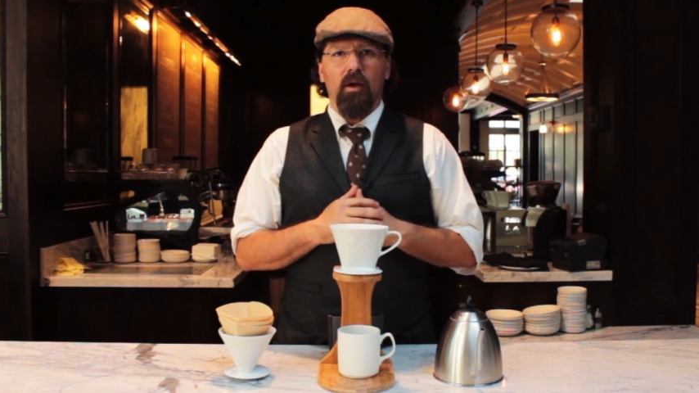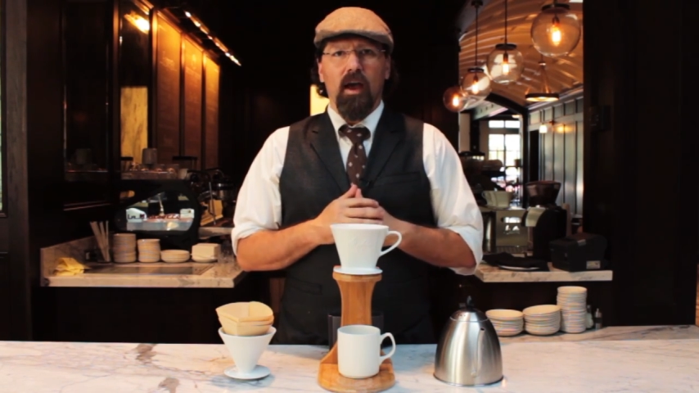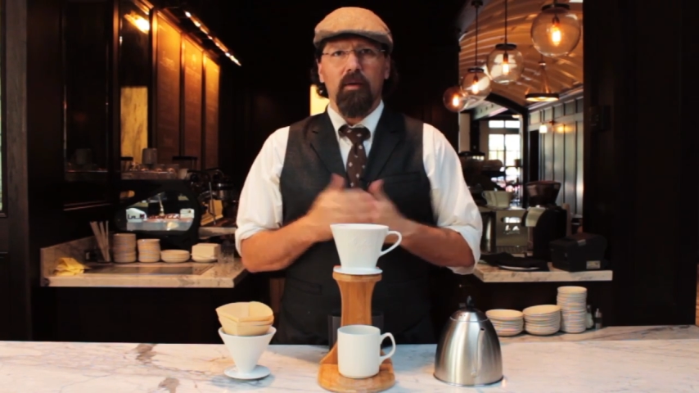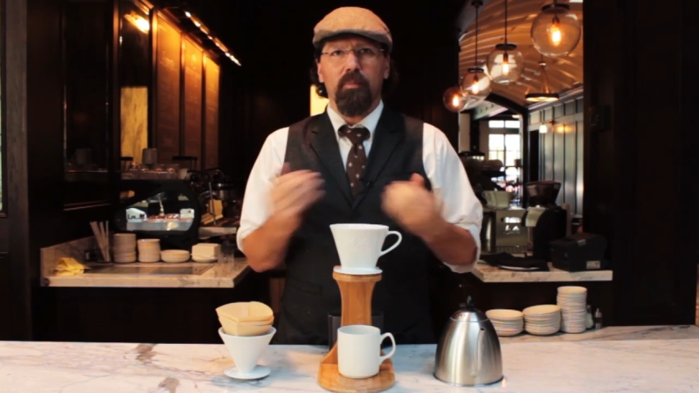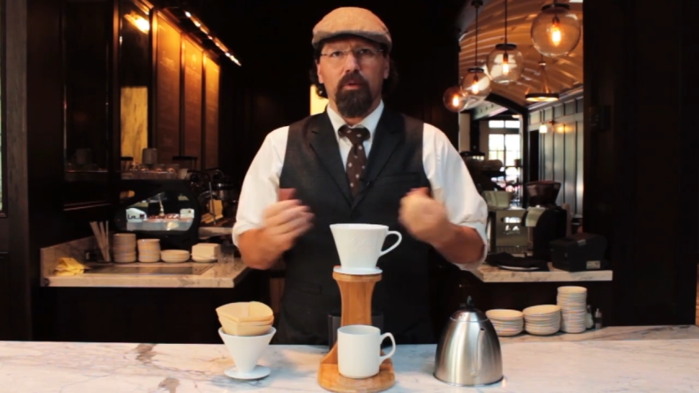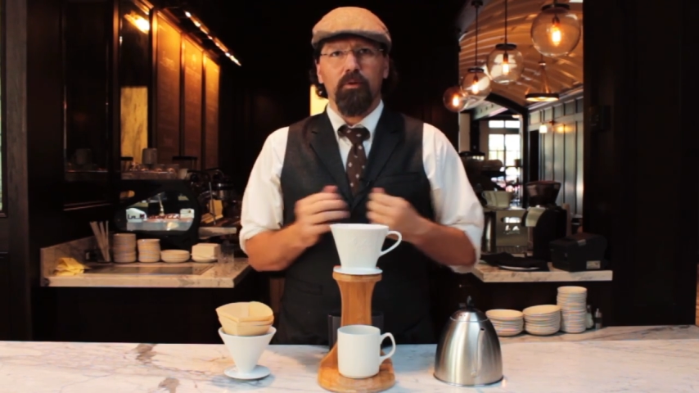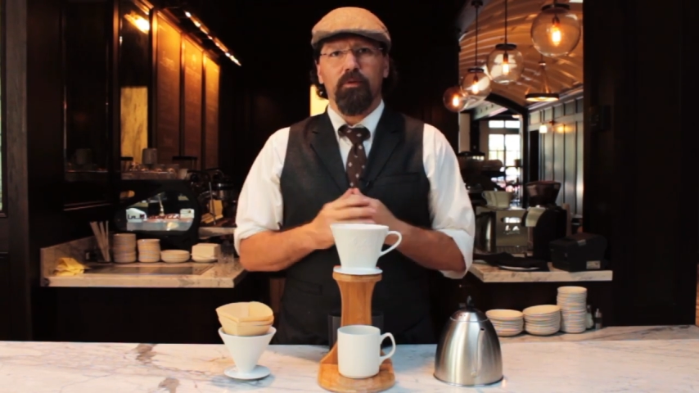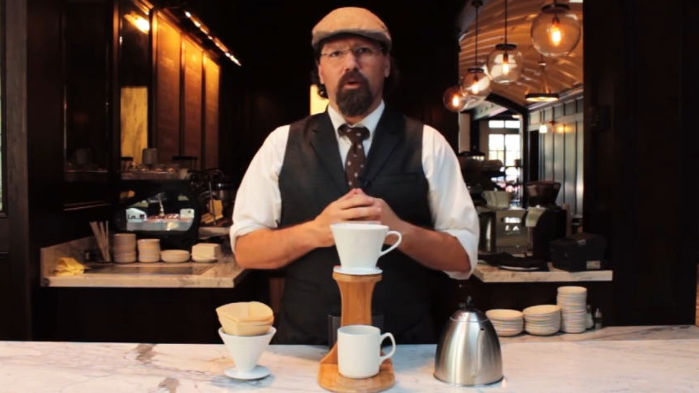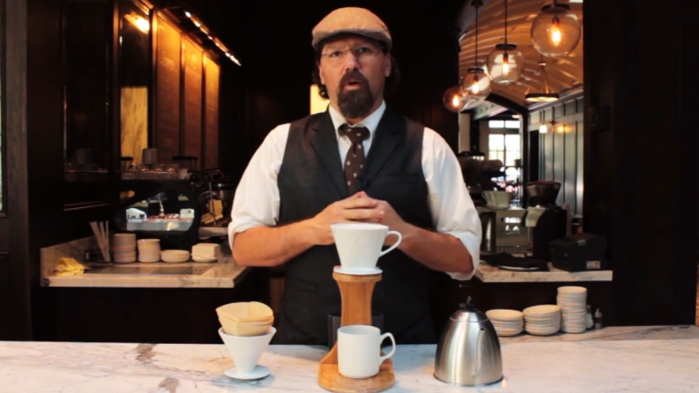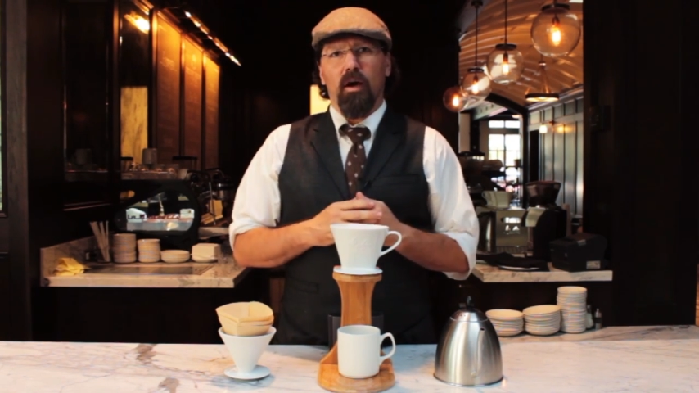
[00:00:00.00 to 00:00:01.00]
I improve
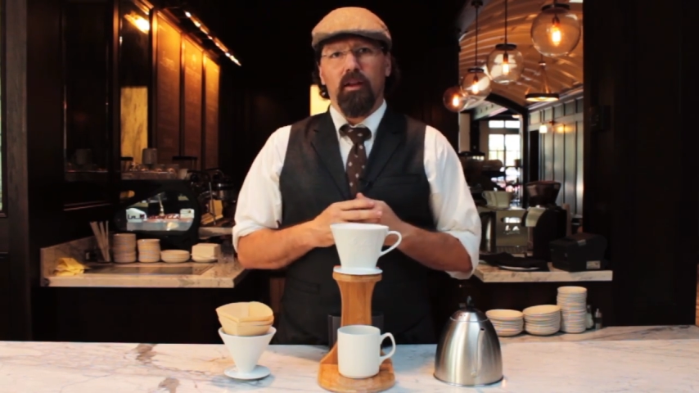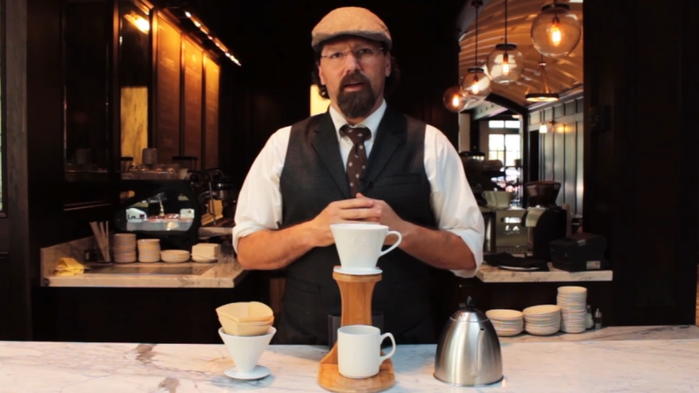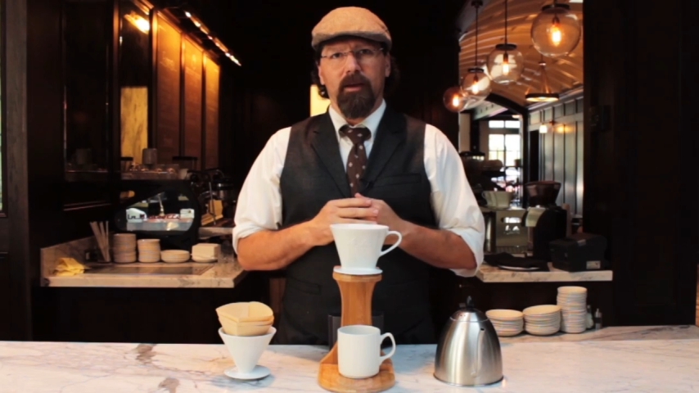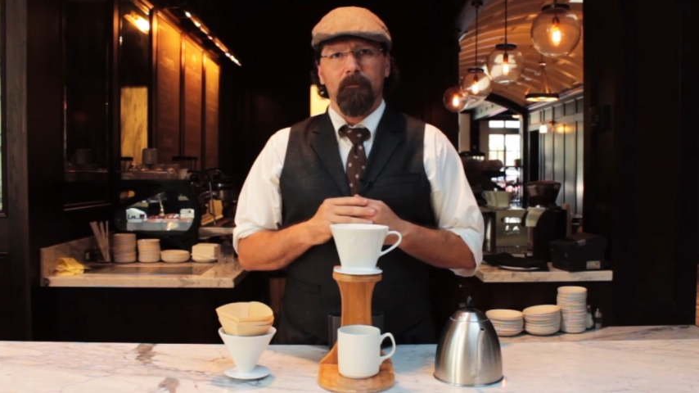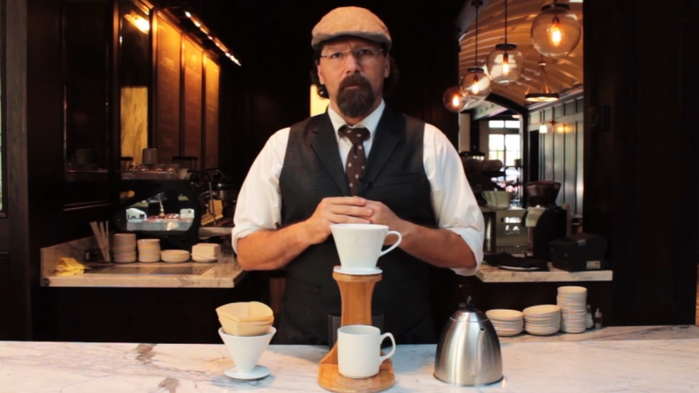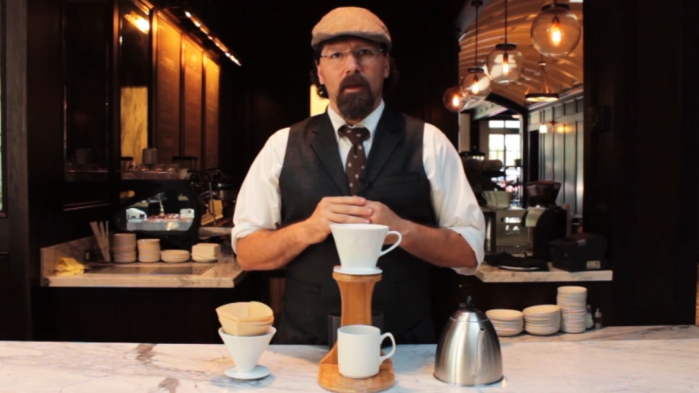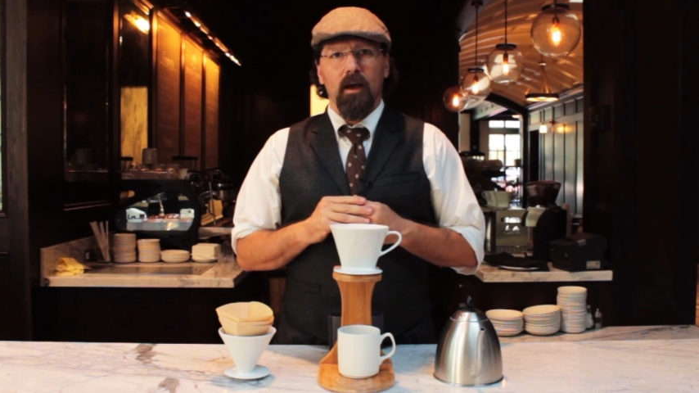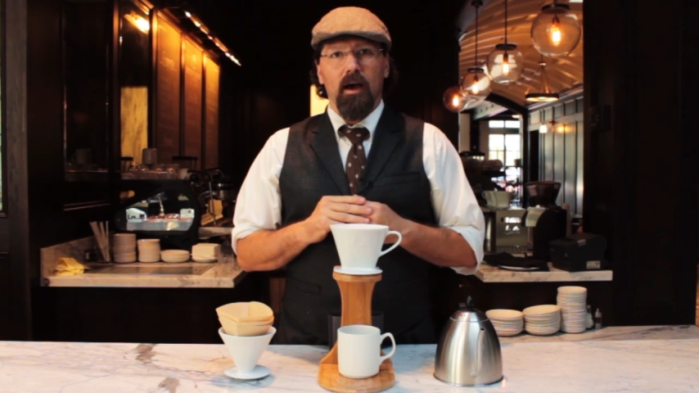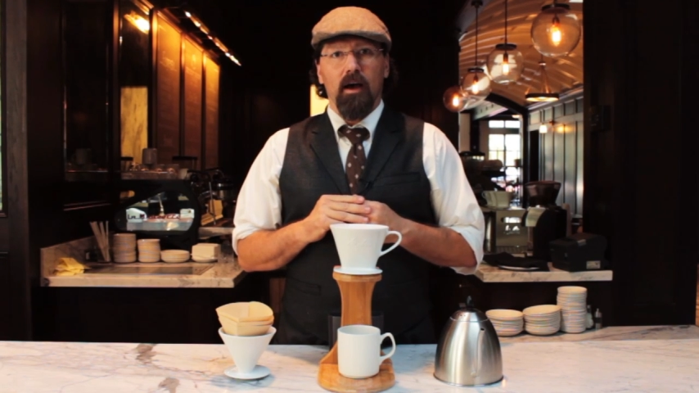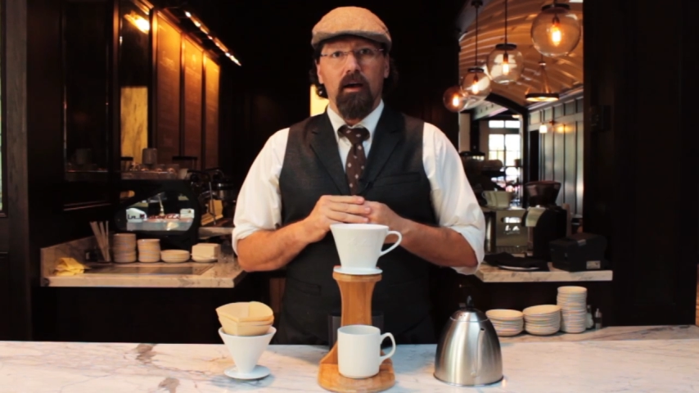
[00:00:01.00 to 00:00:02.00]
the quality.
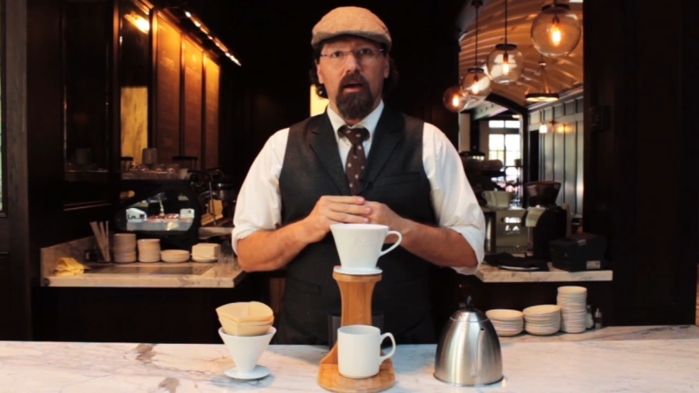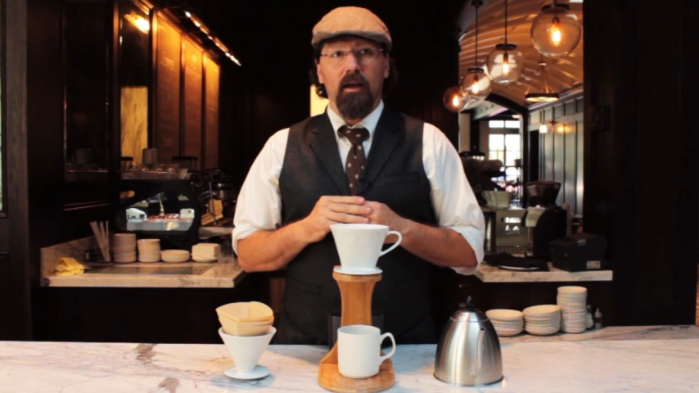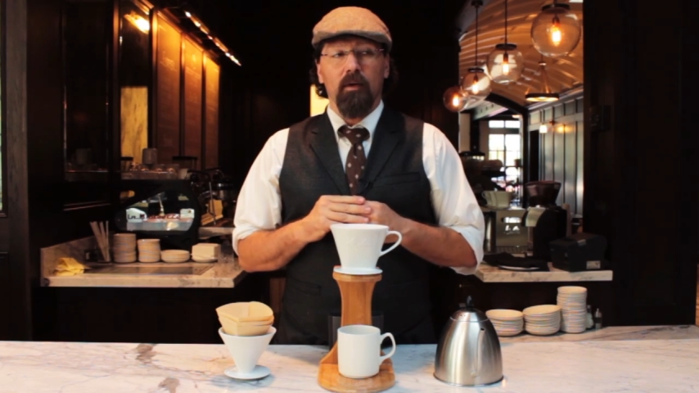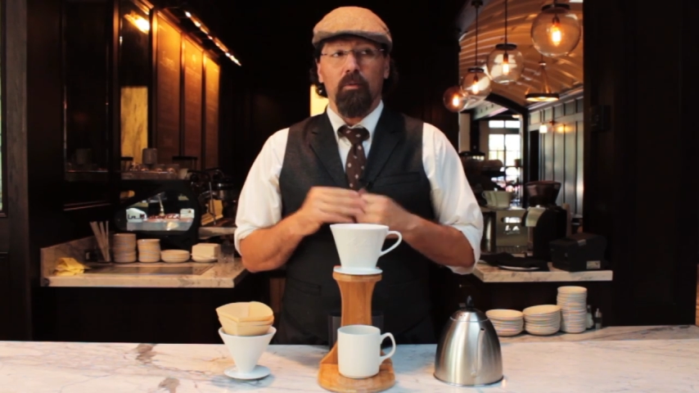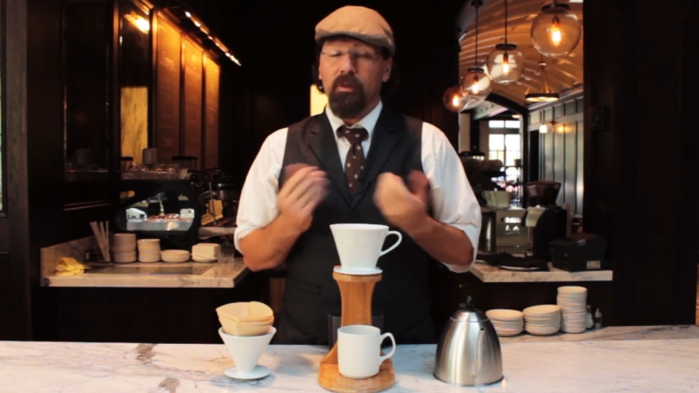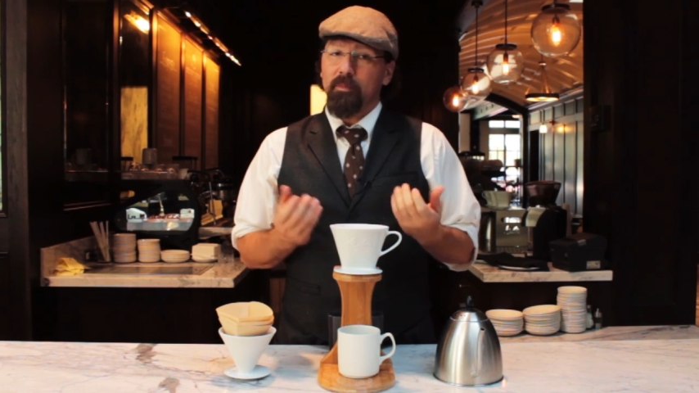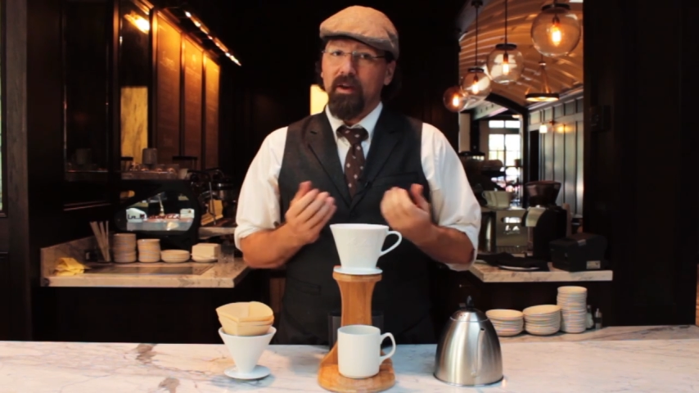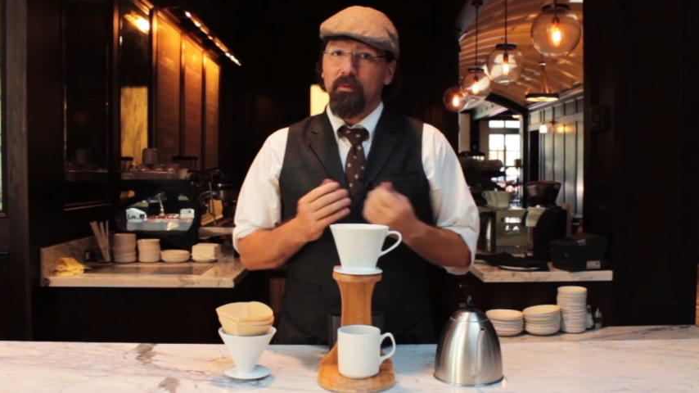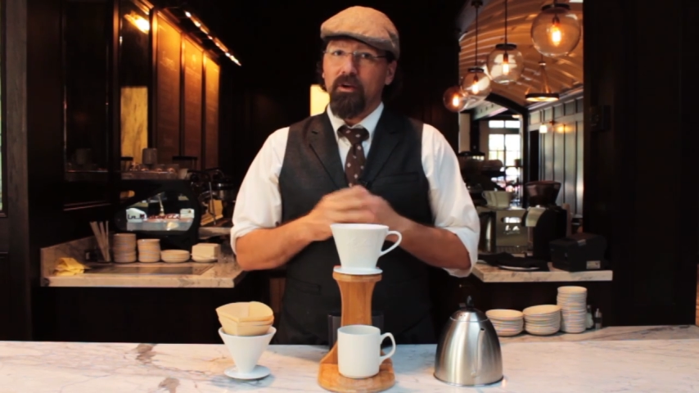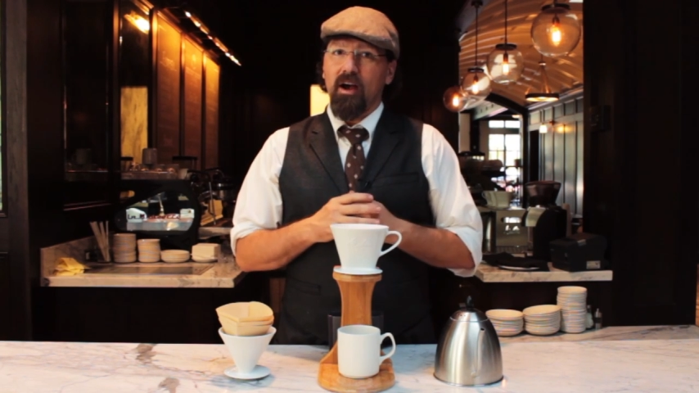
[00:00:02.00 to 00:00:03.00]
With
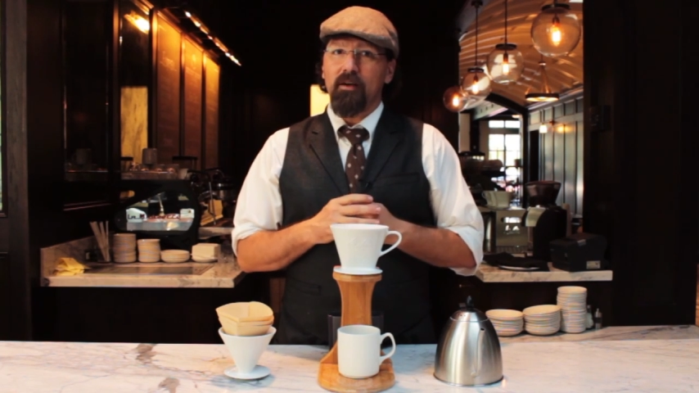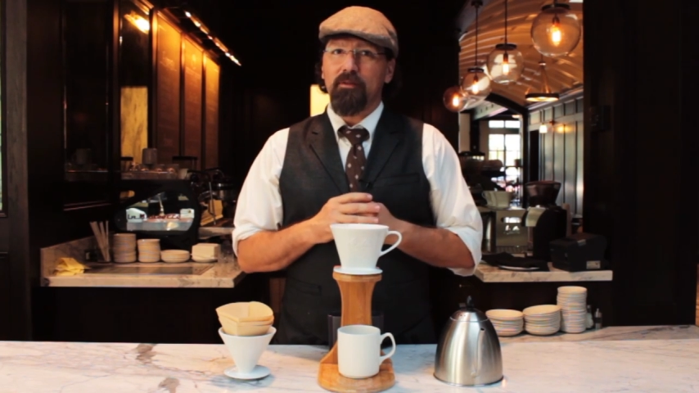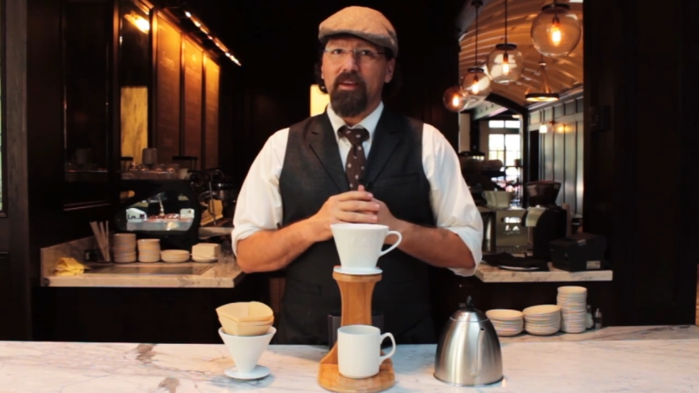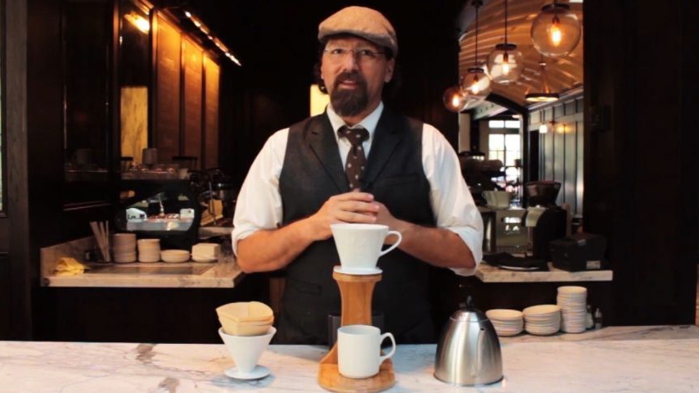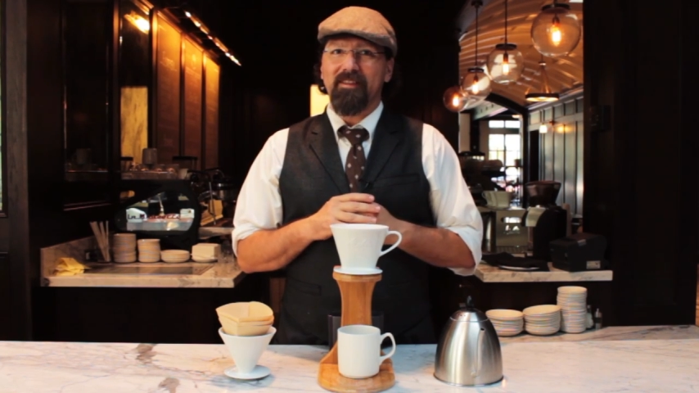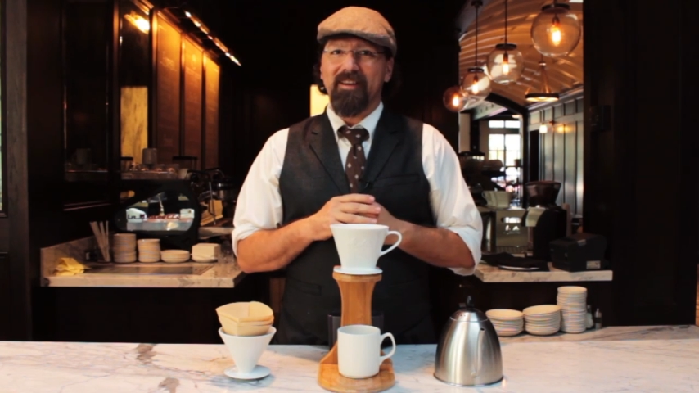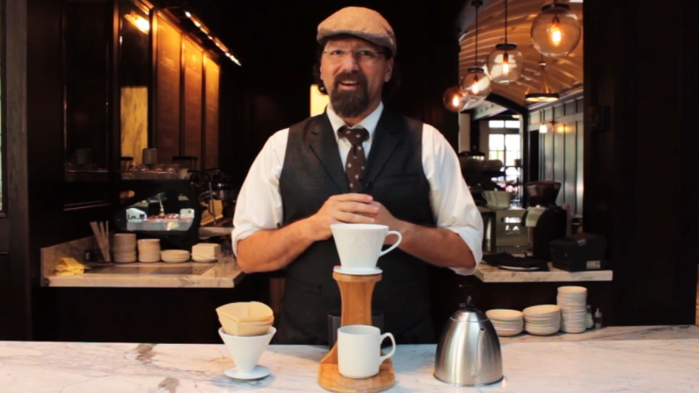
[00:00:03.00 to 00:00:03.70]
Buddy Brew Coffee,